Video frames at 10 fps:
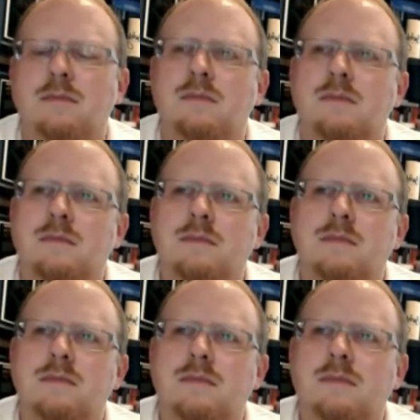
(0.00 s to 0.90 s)

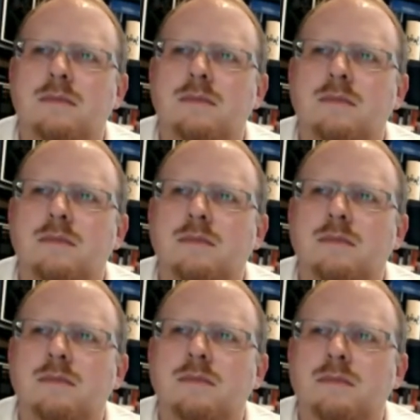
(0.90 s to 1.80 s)

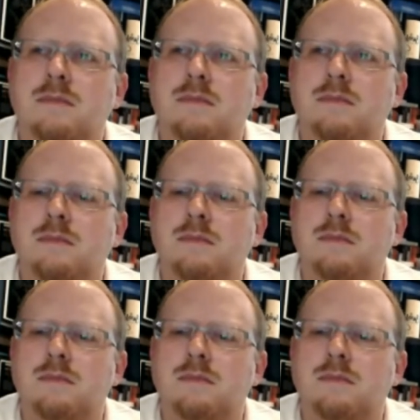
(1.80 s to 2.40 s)
(not speaking)